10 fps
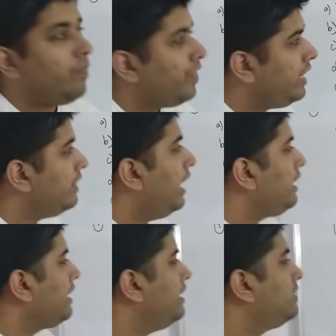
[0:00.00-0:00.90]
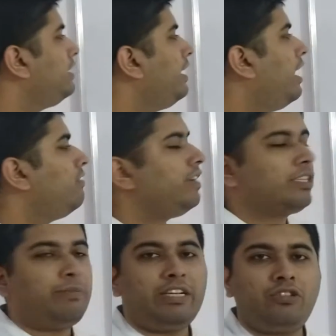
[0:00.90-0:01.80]
in that case, they have
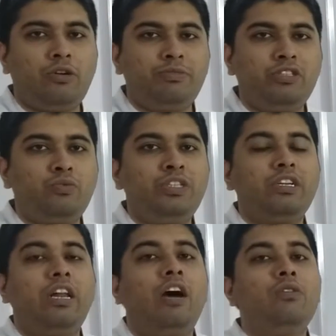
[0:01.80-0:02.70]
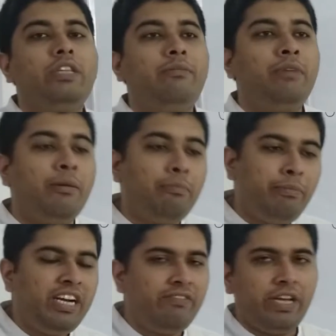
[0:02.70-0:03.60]
expansion options which allow them
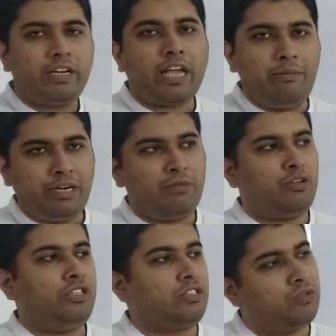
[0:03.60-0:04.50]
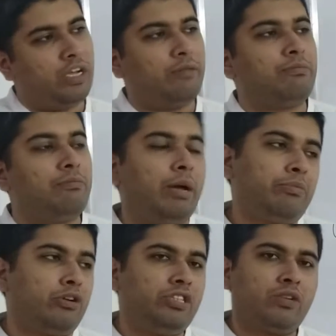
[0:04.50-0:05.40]
midway a capital project. So my
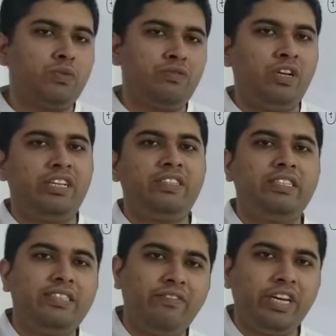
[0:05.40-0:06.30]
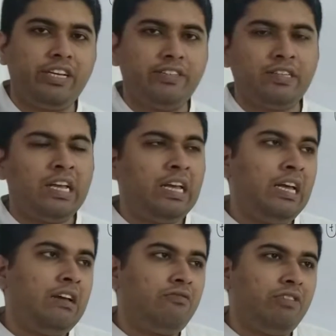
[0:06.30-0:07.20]
project was for, let's say, 7 years.
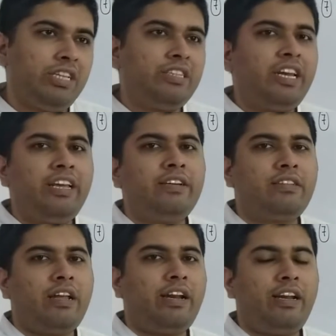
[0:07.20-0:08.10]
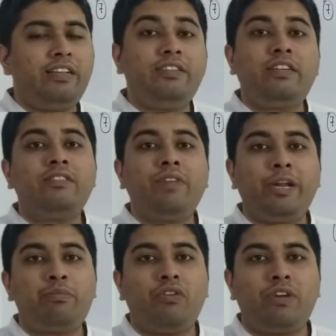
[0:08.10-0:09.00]
Within 3 years, I realized it is very
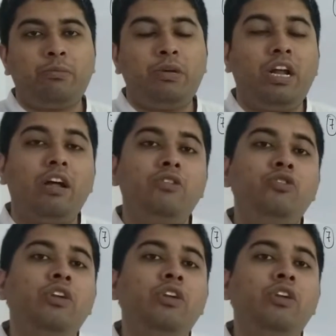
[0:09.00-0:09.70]
profitable. I should